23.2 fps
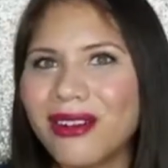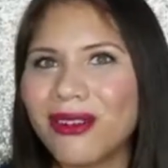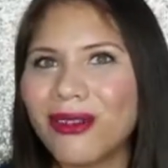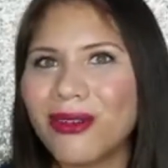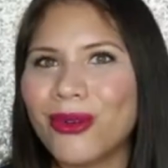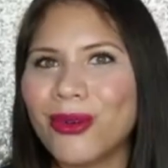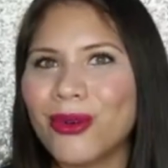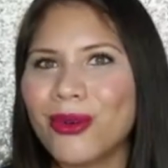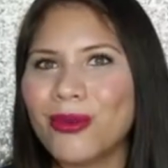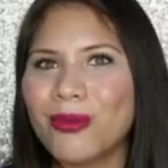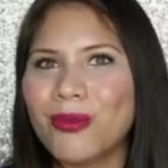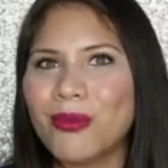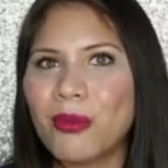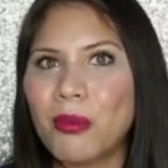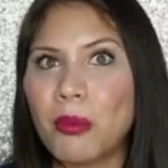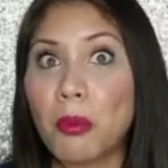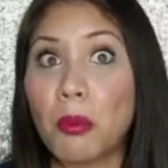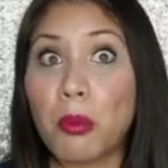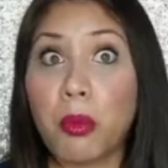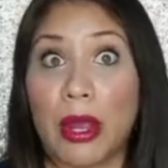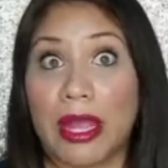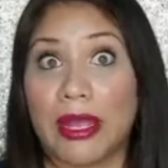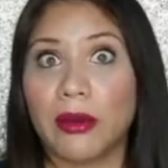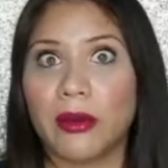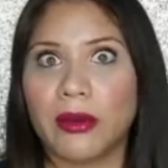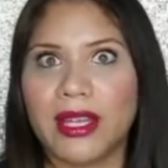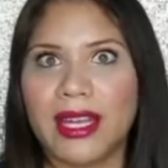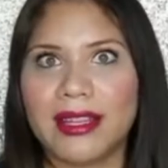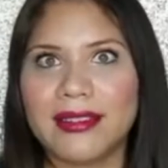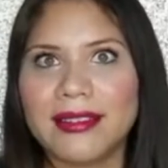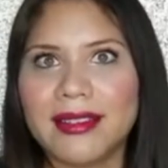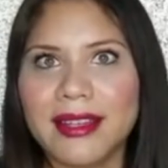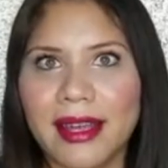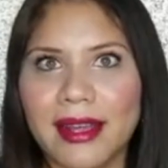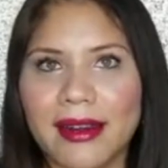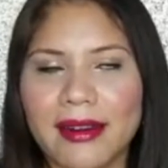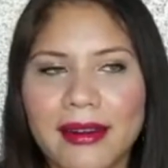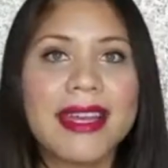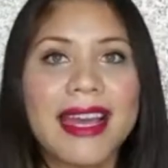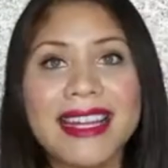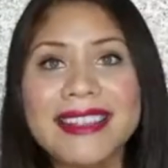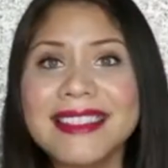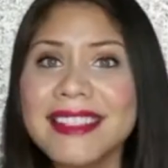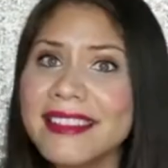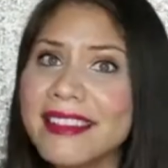So that's not really good to do.